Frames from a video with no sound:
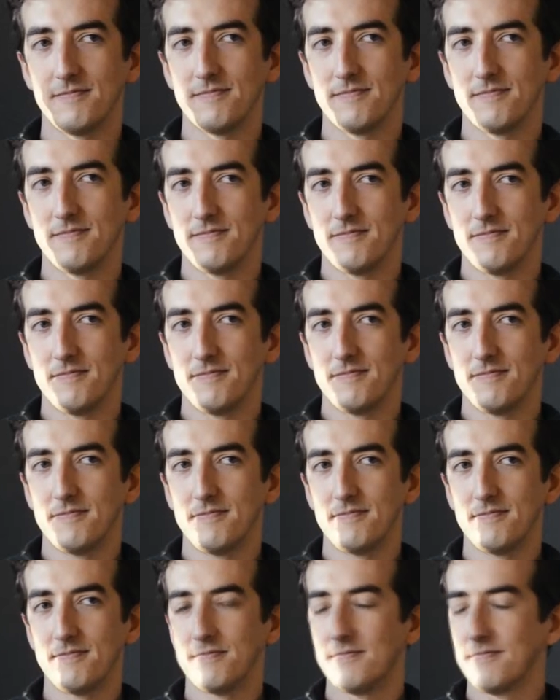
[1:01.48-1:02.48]

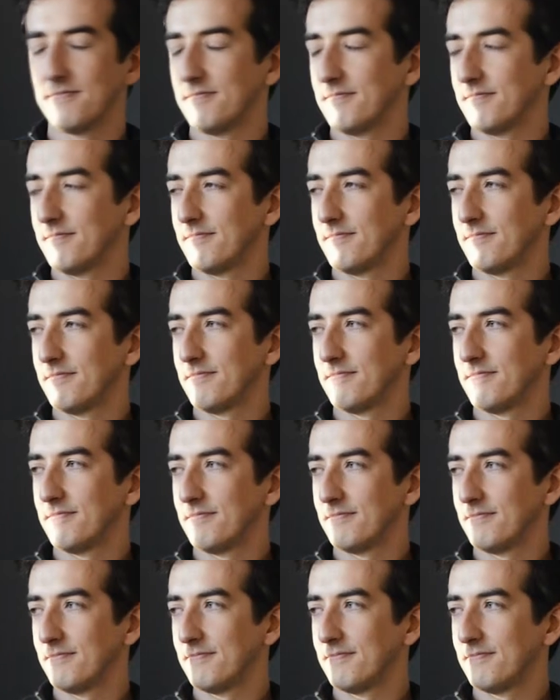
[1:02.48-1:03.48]

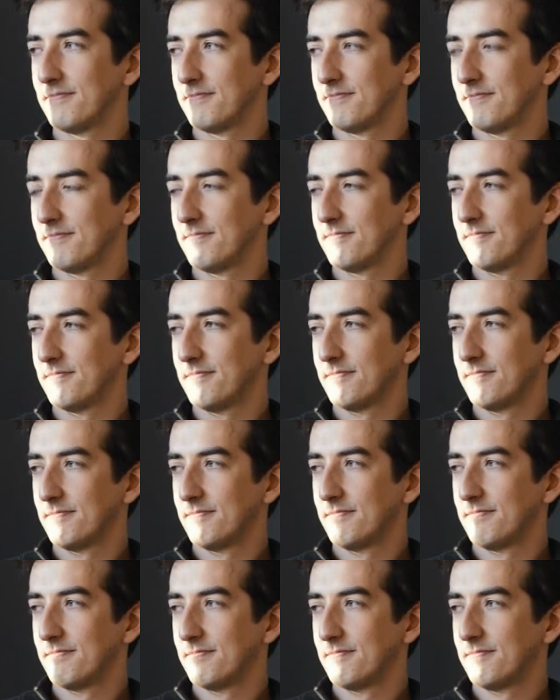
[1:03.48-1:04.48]

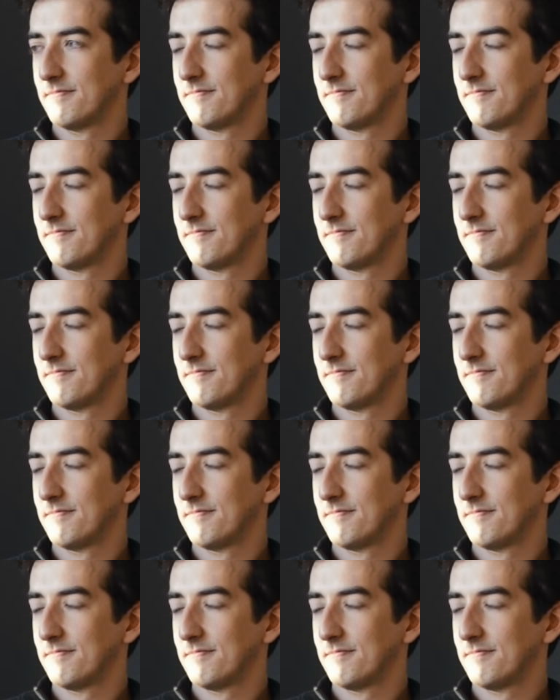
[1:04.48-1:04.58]
[no speech]